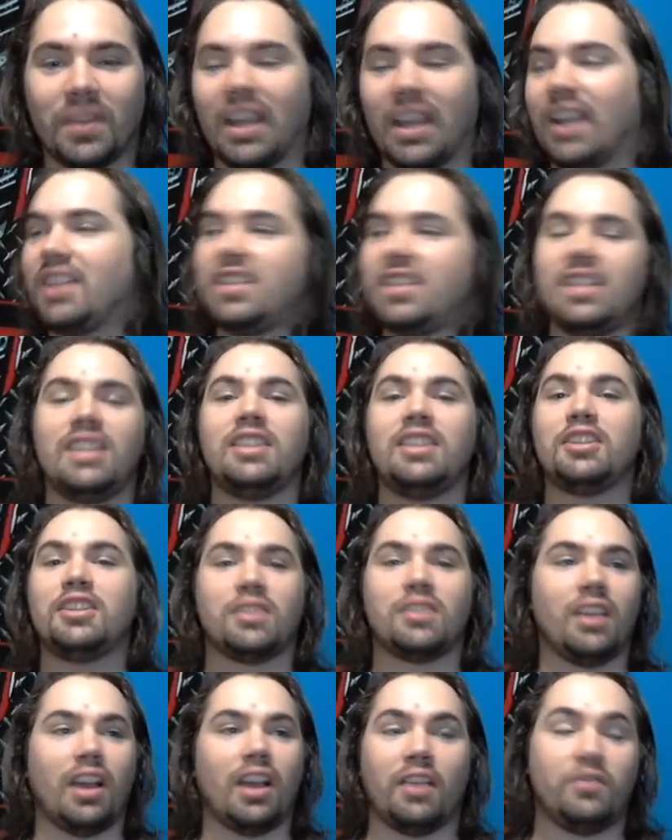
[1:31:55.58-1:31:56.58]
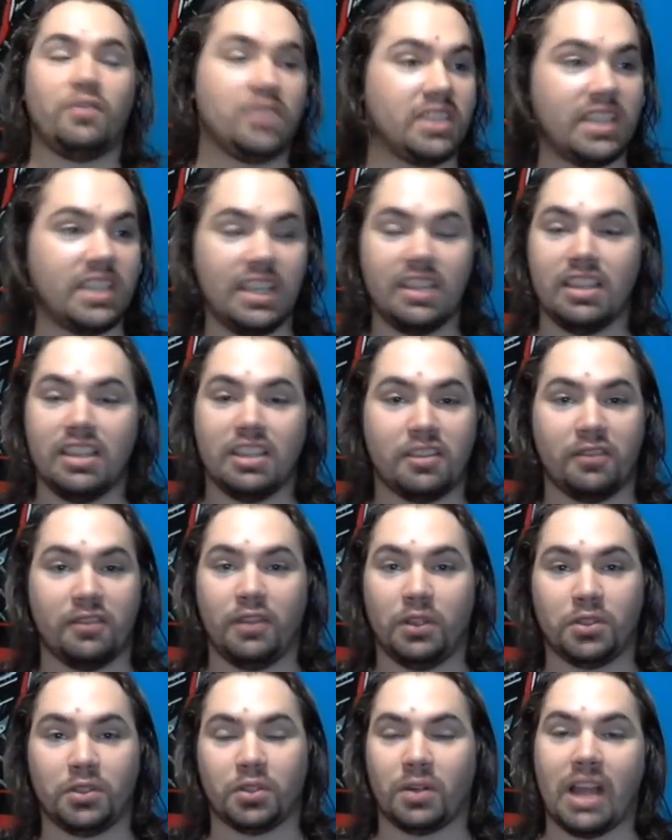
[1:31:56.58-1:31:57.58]
I've seen this
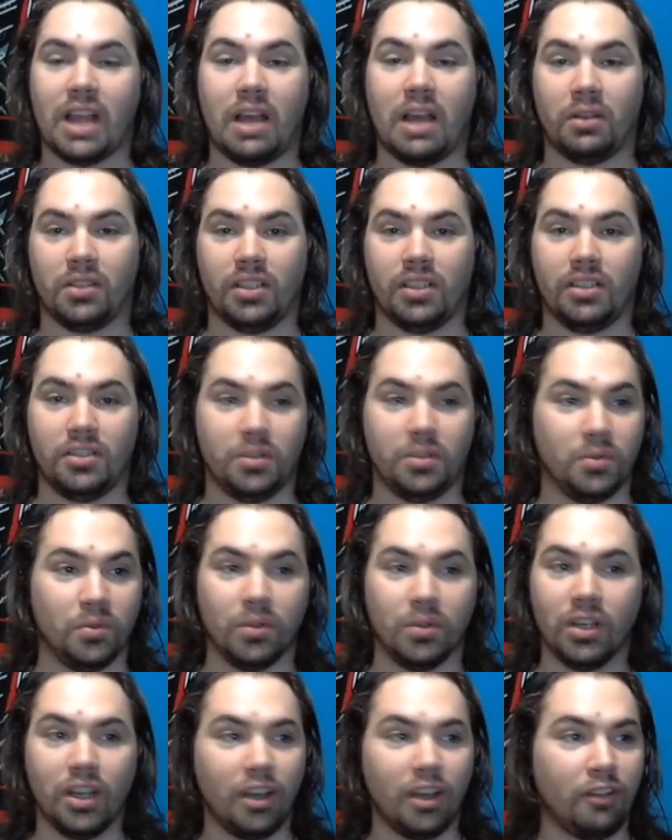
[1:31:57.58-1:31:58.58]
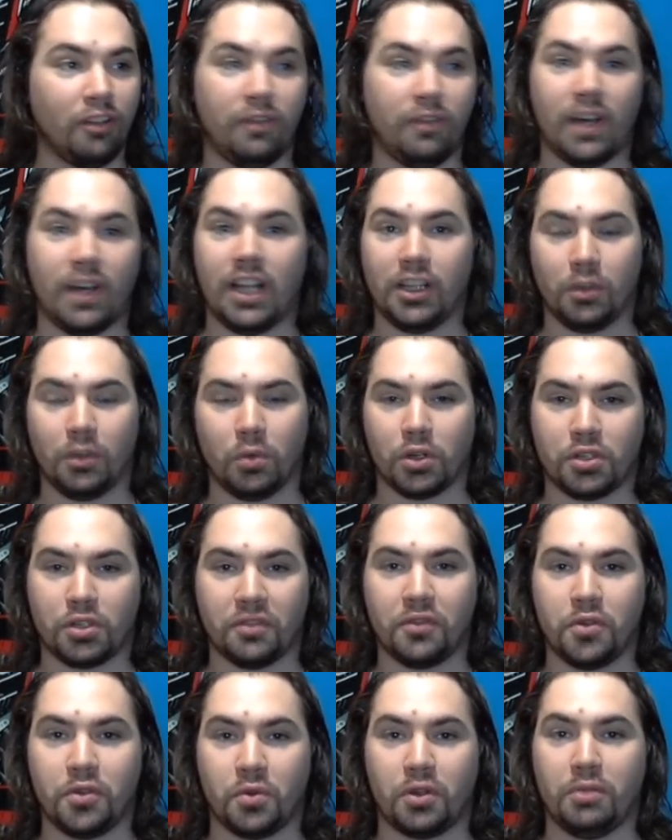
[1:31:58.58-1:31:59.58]
filter out into followers
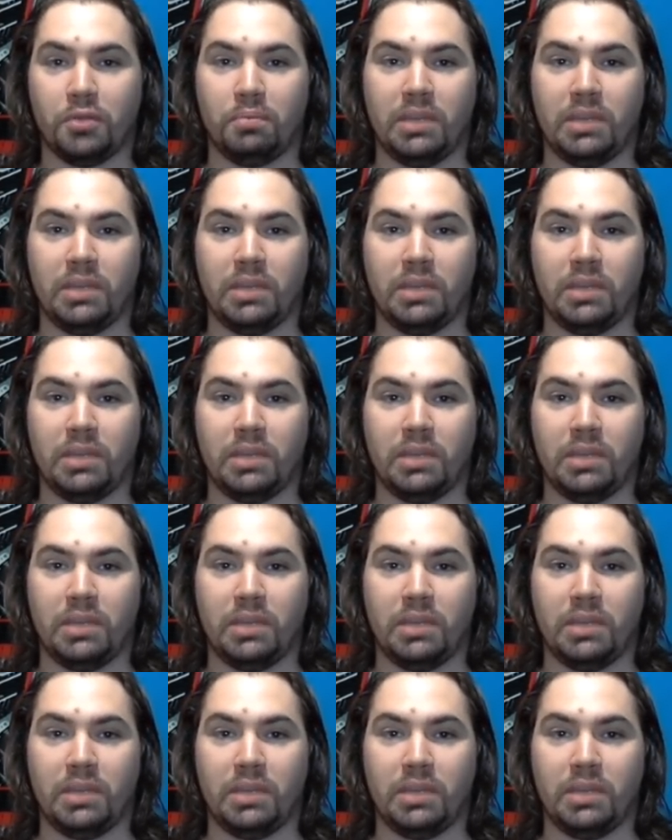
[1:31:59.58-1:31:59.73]
of Jordan